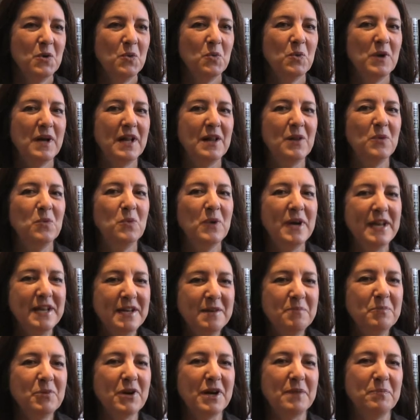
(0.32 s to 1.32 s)
Well,
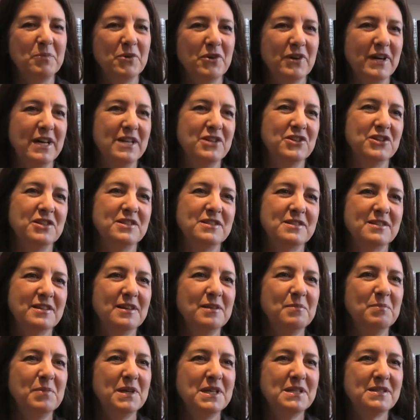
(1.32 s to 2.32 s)
wedding preparations
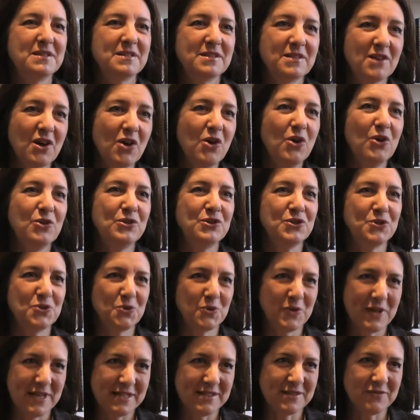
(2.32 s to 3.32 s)
can be so
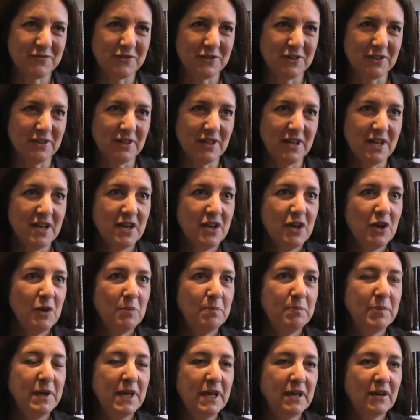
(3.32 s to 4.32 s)
stressful
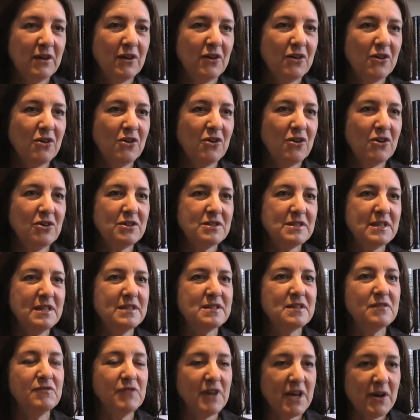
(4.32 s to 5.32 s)
because
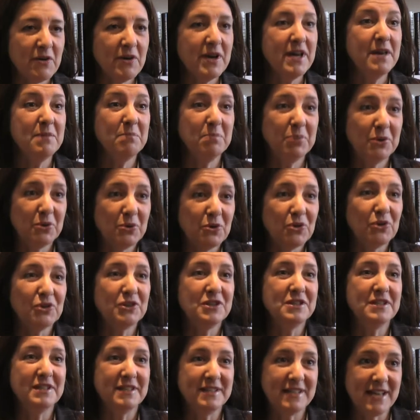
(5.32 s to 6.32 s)
it's a very
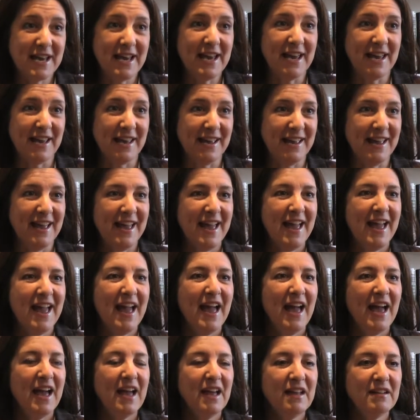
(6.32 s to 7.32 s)
important day
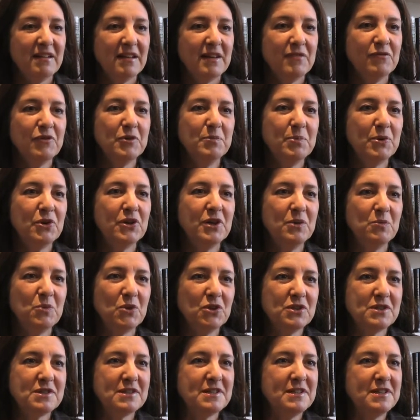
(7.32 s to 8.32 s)
and everybody
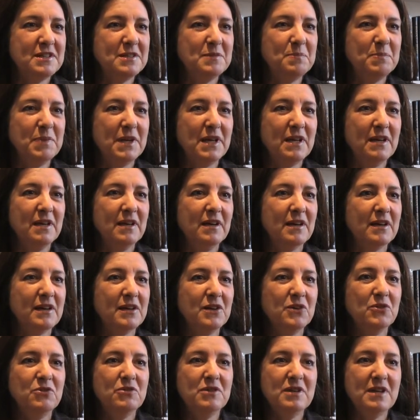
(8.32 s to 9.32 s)
wants it to be a
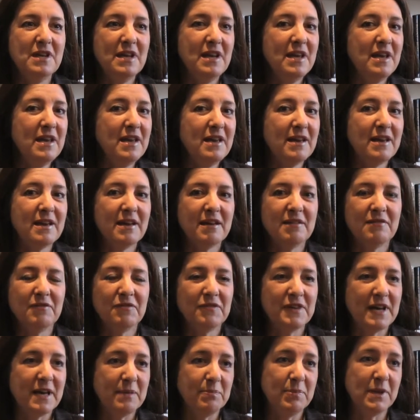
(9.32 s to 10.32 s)
unique and
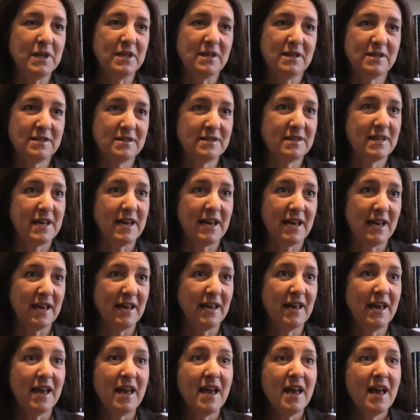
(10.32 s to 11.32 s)
fabulous
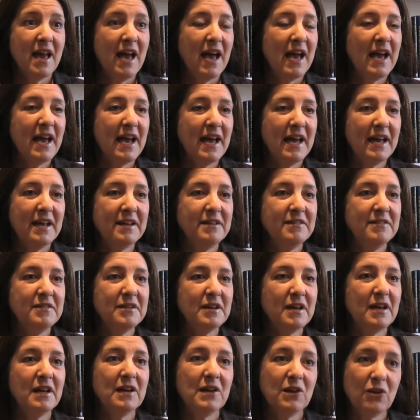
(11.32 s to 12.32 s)
day, and
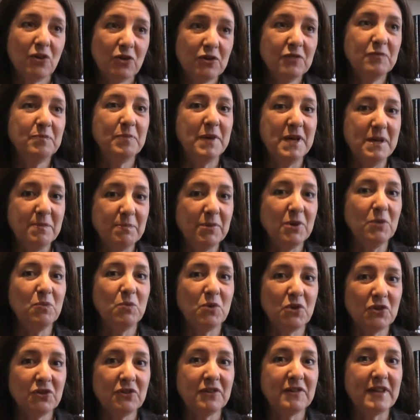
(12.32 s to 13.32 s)
a lot of people
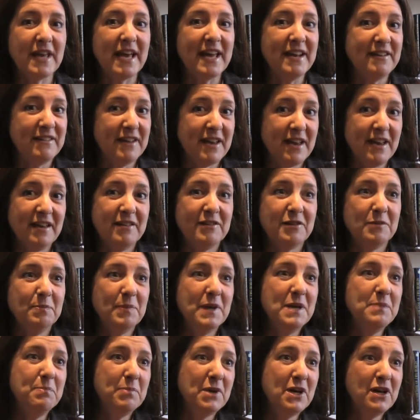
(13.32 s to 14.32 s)
want their day to
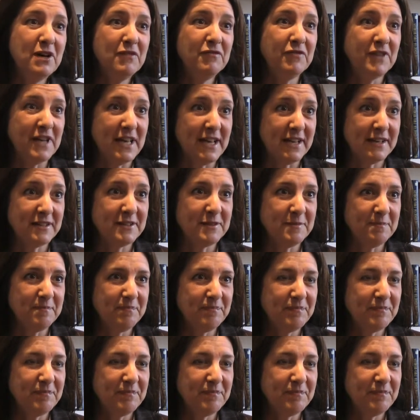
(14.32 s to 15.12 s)
be perfect.